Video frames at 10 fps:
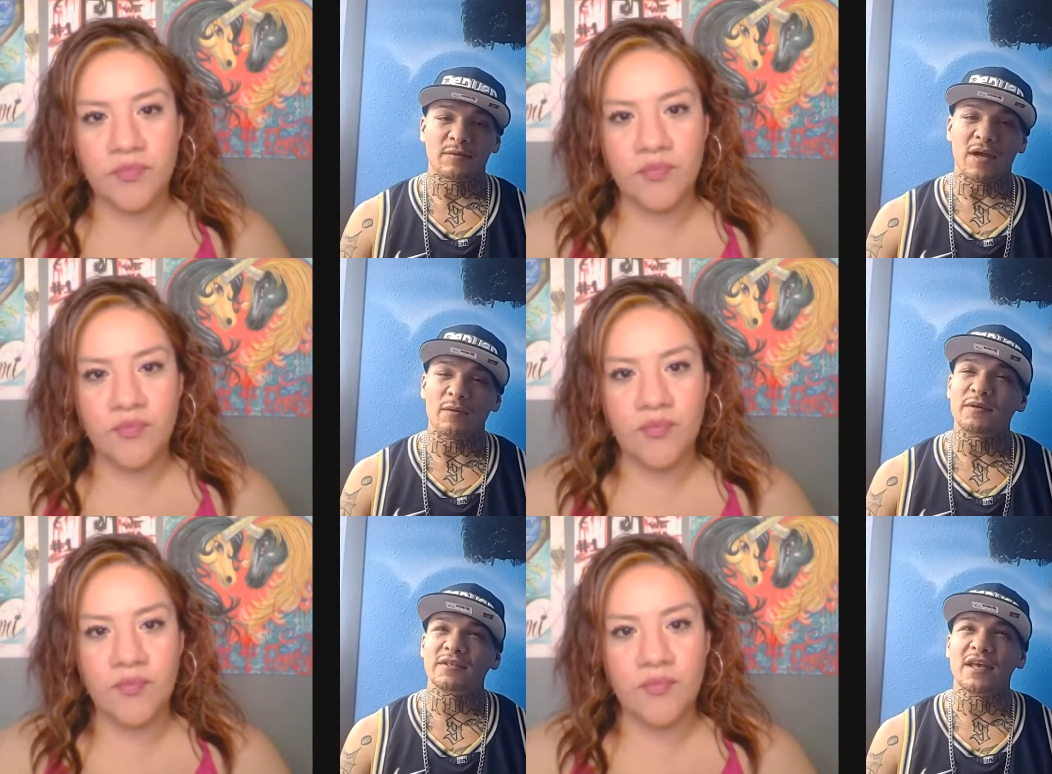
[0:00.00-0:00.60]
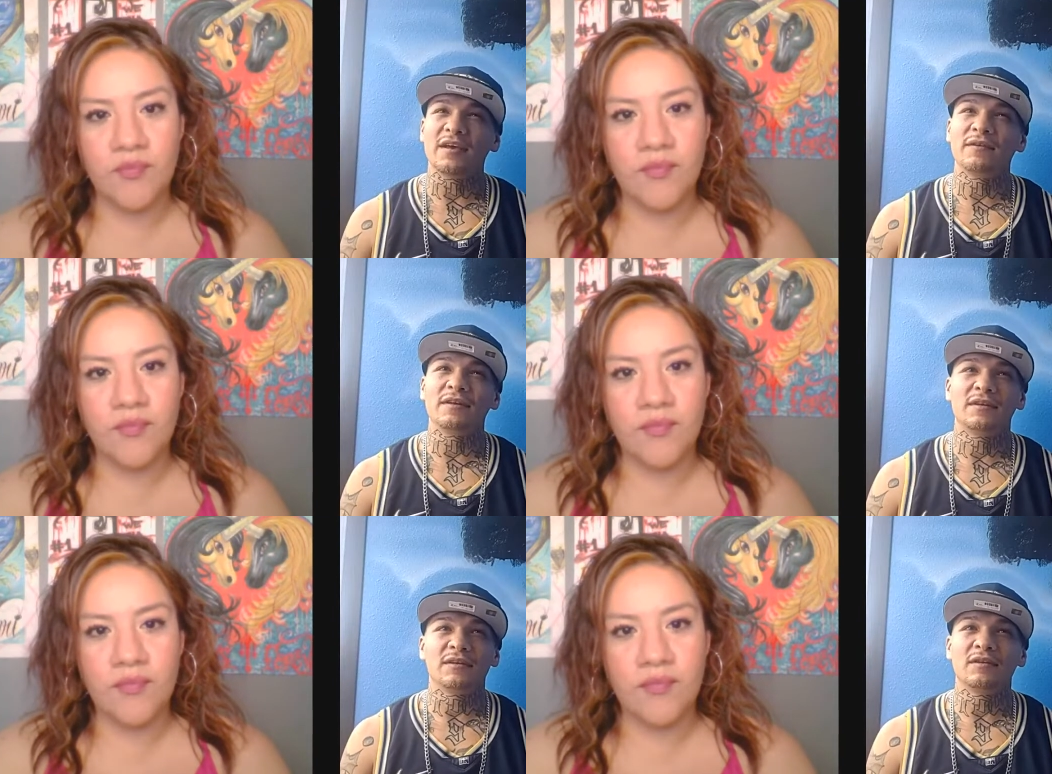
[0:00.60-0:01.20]
Speaker 1: when I was
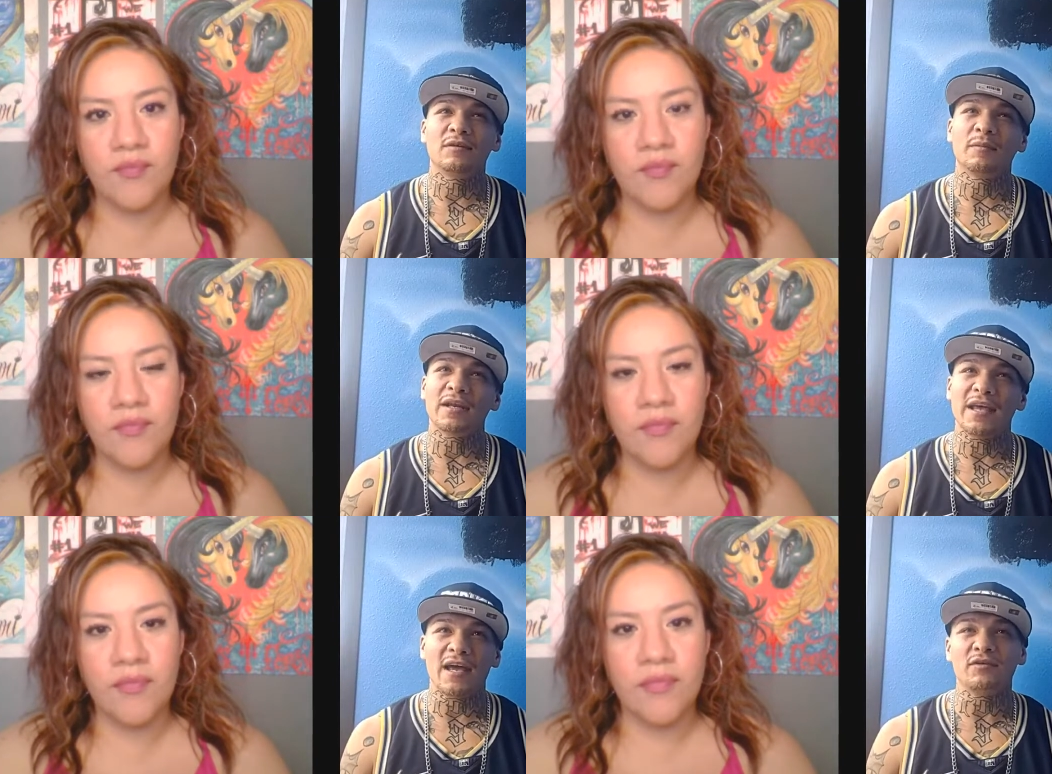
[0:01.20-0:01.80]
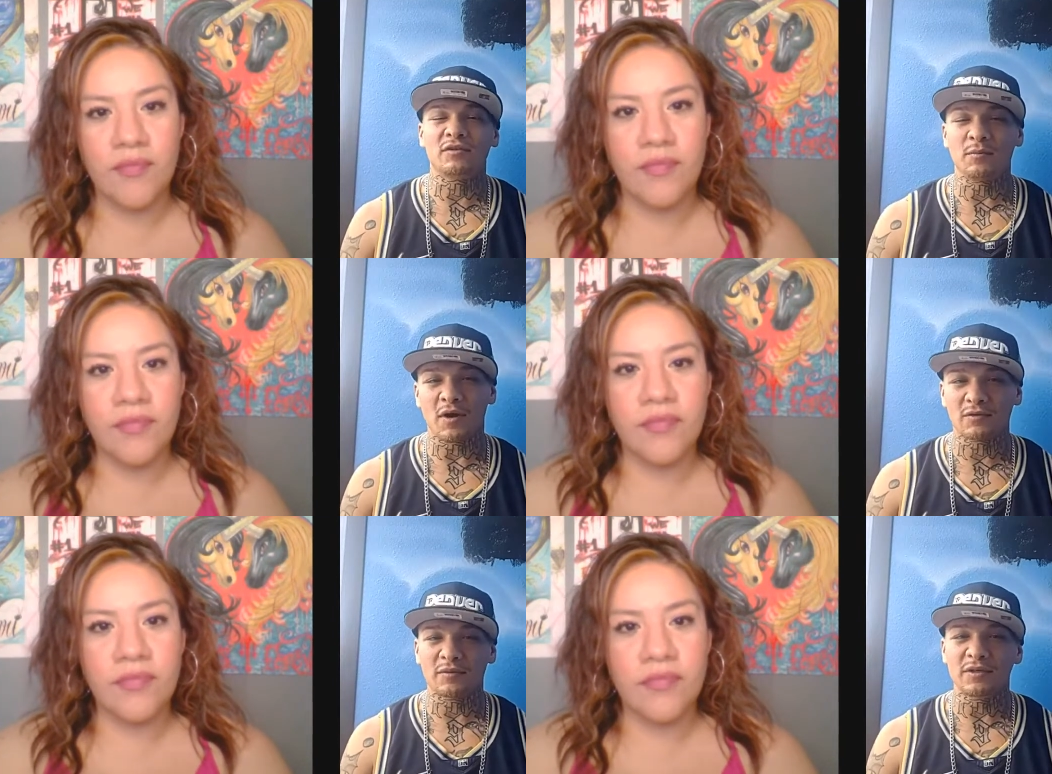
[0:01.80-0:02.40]
seven. You know, my dad used to
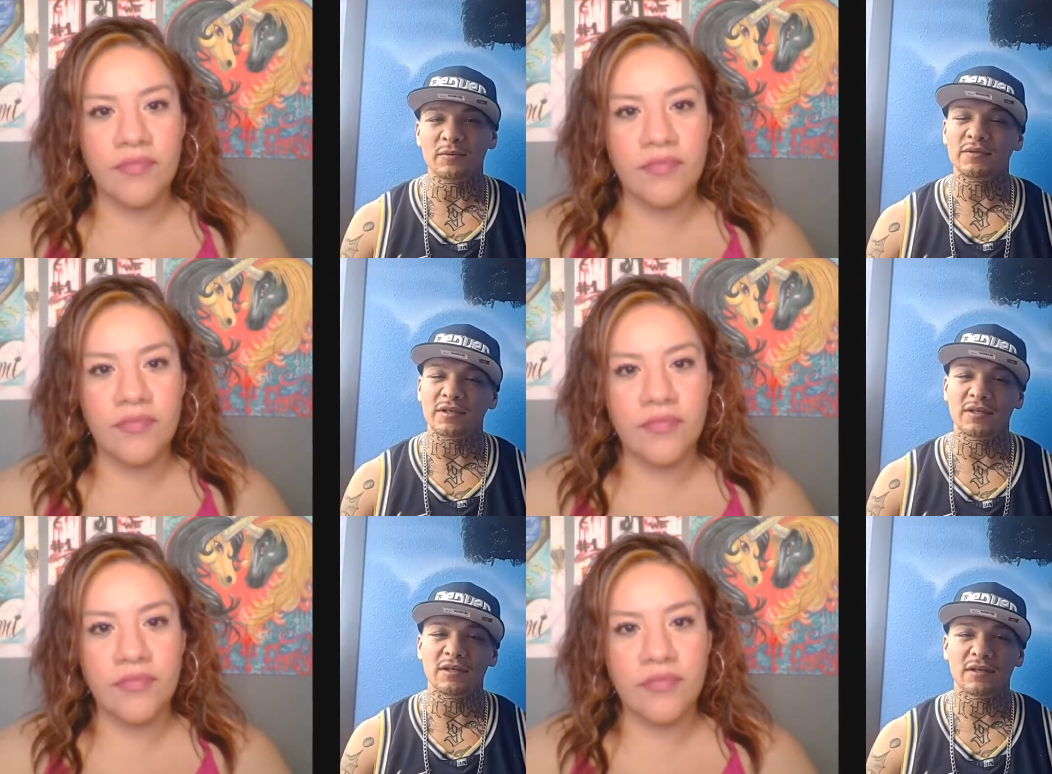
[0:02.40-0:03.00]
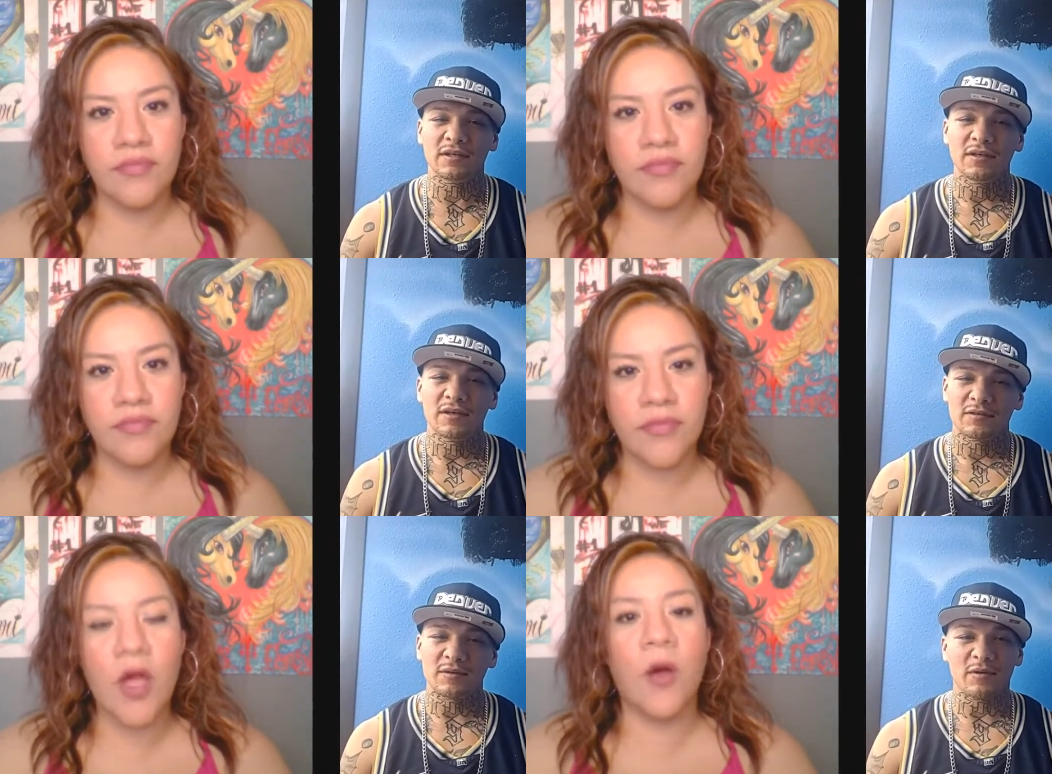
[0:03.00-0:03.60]
box when he was a kid.
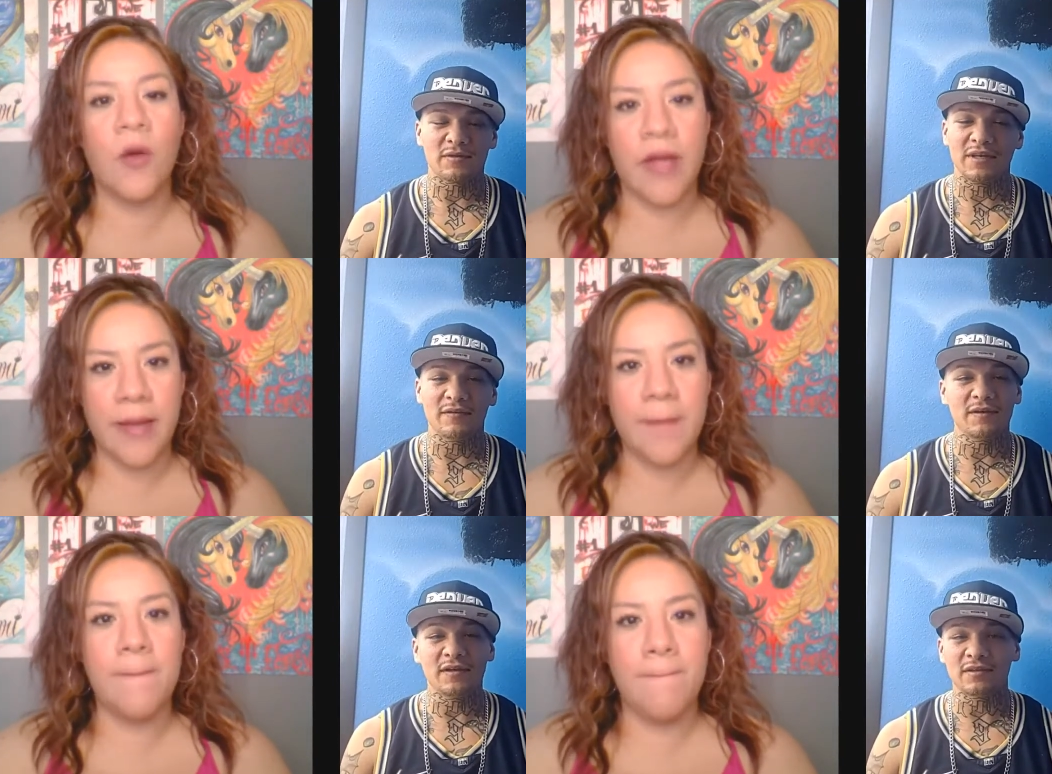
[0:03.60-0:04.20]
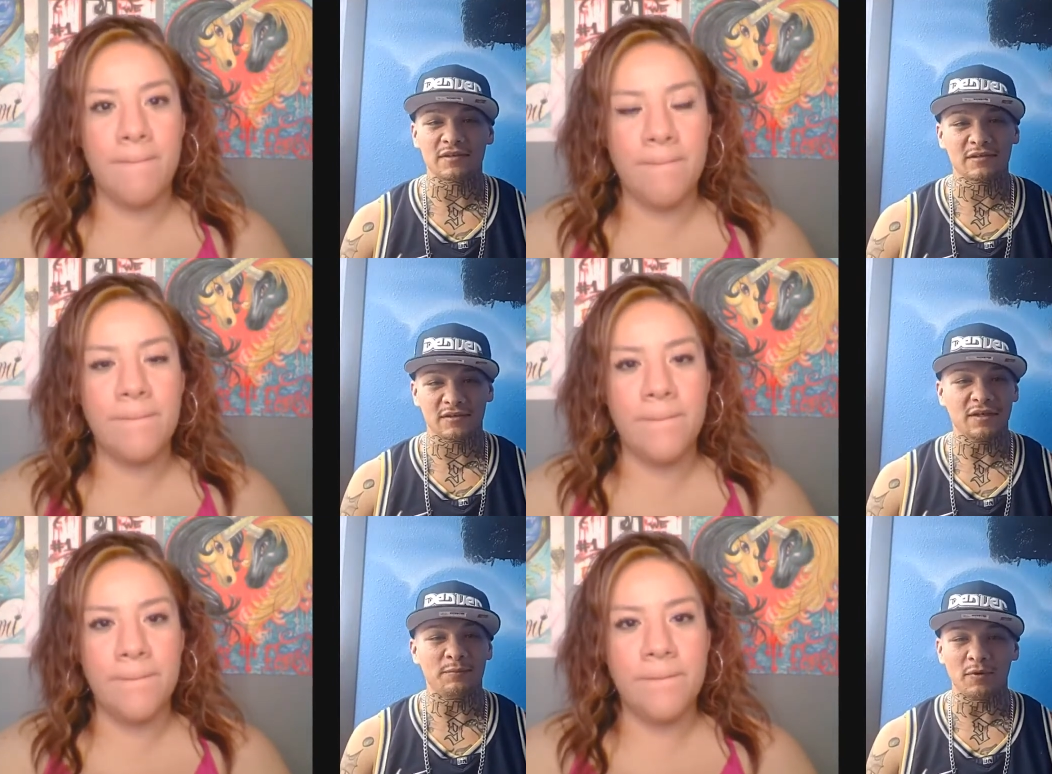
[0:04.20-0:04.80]
Oh, okay.
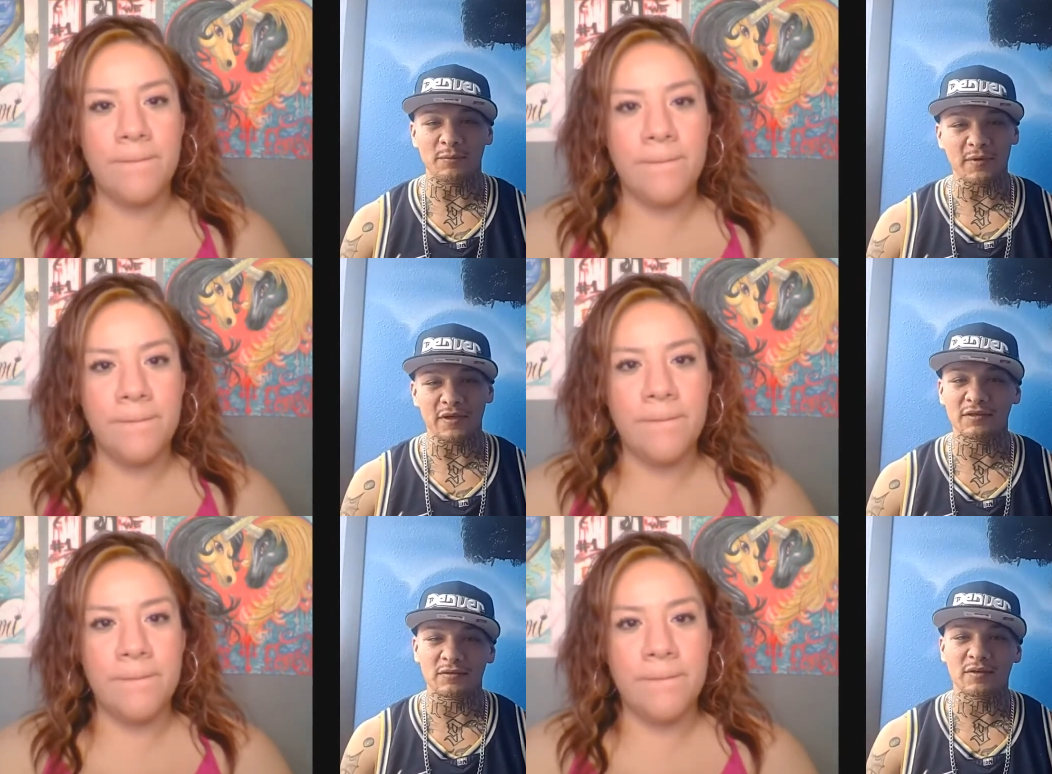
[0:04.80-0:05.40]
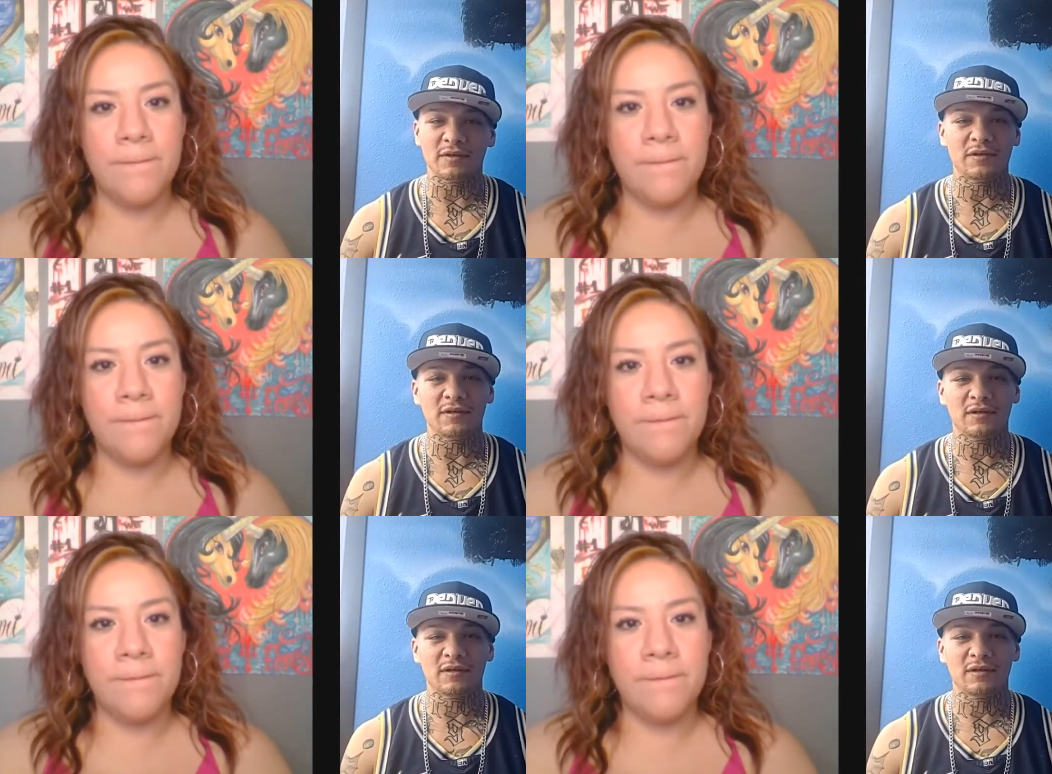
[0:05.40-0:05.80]
He put me into it,